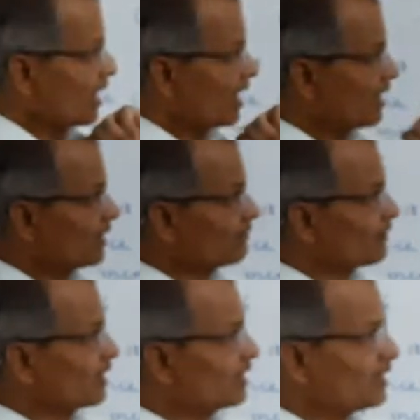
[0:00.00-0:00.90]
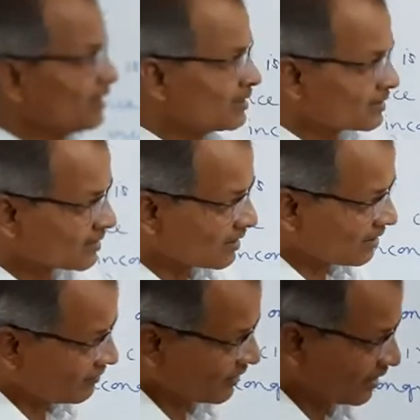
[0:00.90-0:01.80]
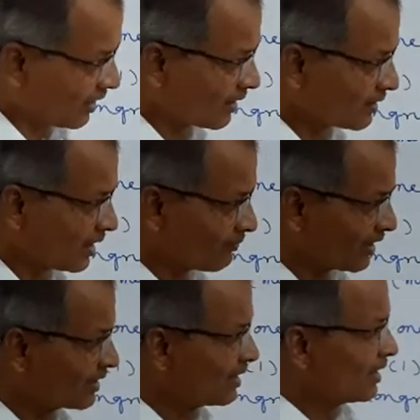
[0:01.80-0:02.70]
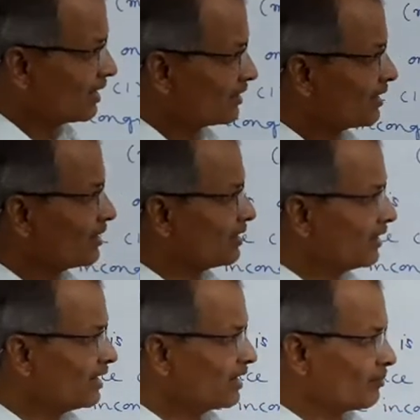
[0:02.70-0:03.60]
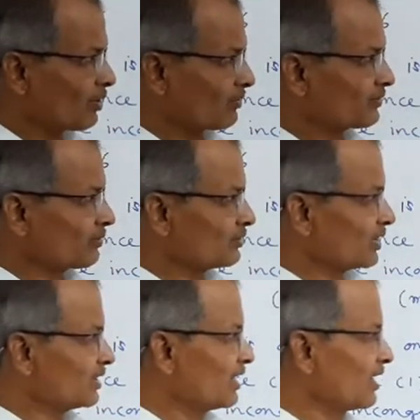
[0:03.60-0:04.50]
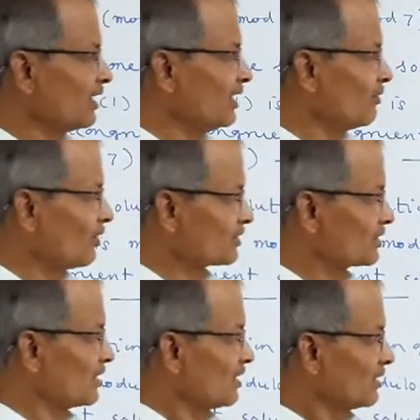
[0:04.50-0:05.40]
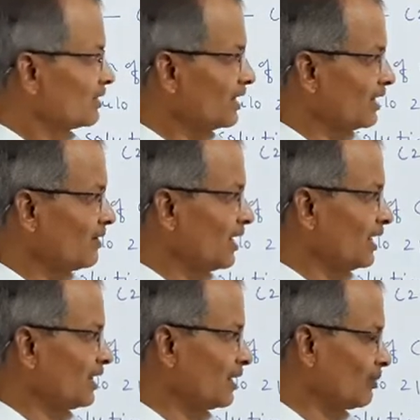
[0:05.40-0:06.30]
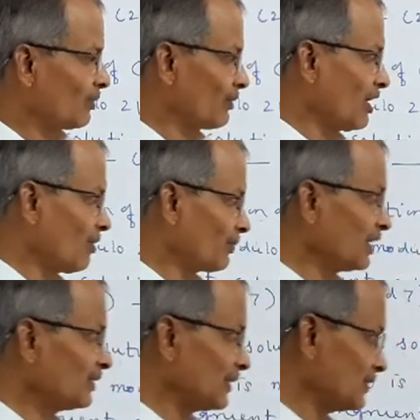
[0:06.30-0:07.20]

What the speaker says: And if d is greater than 1, then d number of solutions. Here d was 3 and therefore we have obtained 3